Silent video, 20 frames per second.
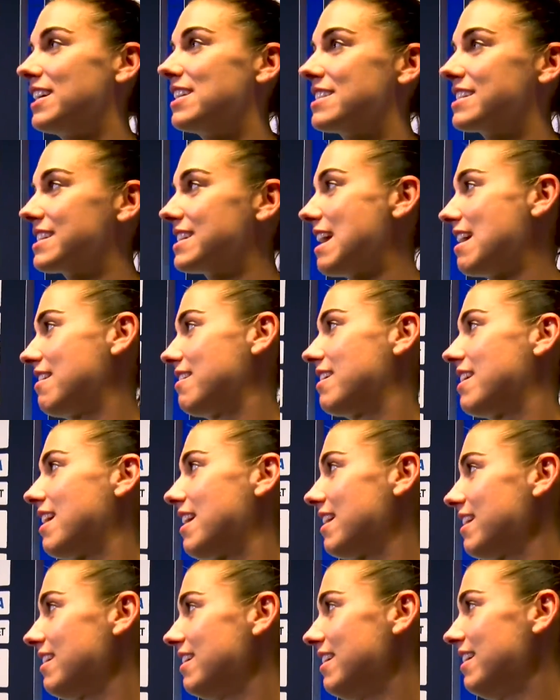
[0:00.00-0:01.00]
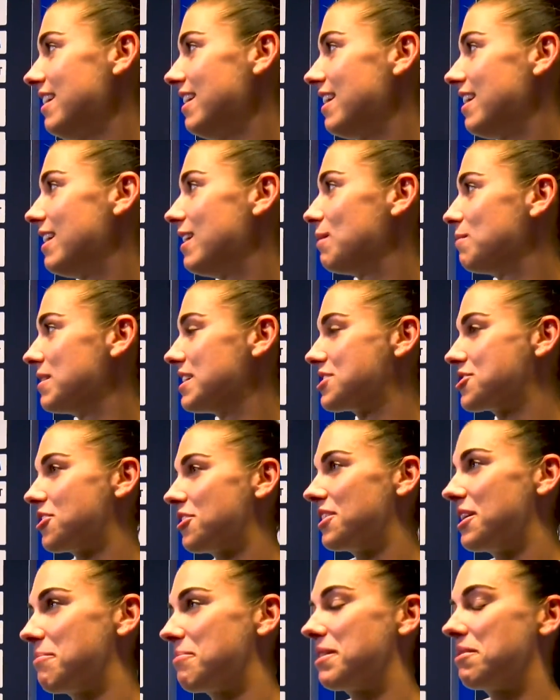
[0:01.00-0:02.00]
on a Saturday, um, they
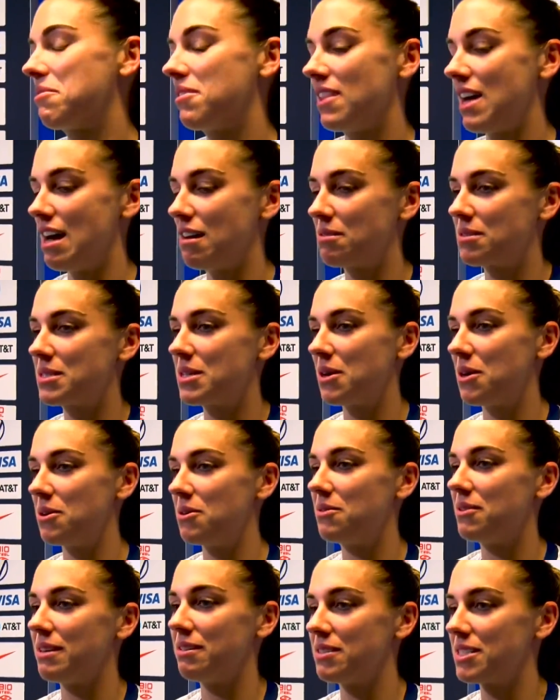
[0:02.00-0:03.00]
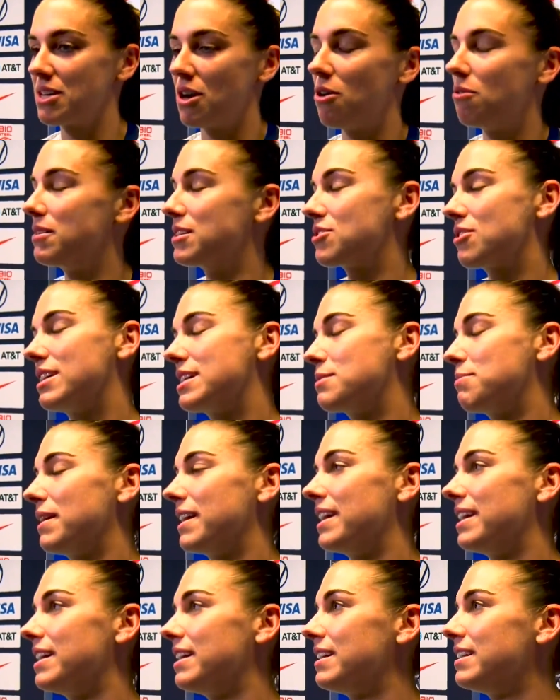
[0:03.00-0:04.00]
showed up. They were loud, so it's always great to
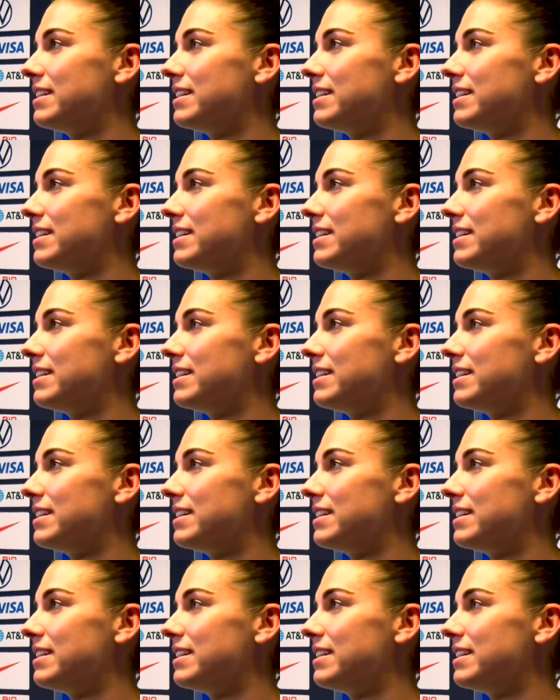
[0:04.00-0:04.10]
play here.